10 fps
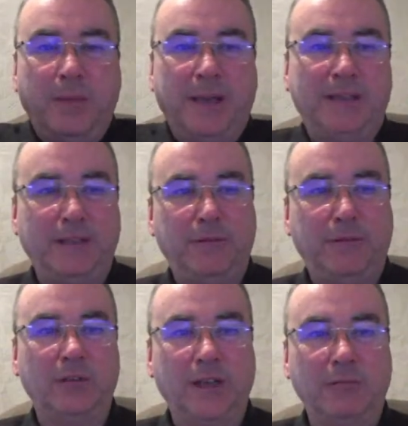made
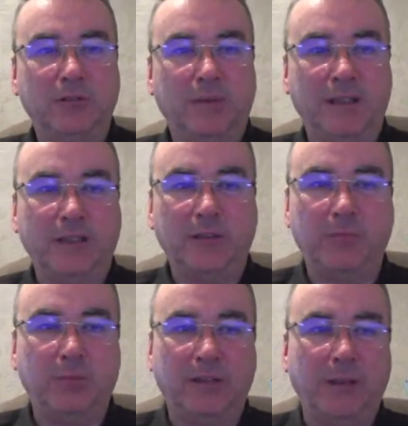defunct now as well. They don't
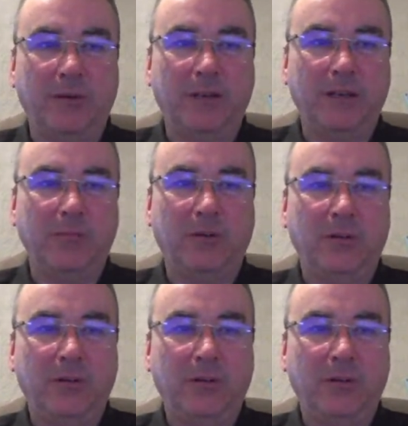put them on anymore.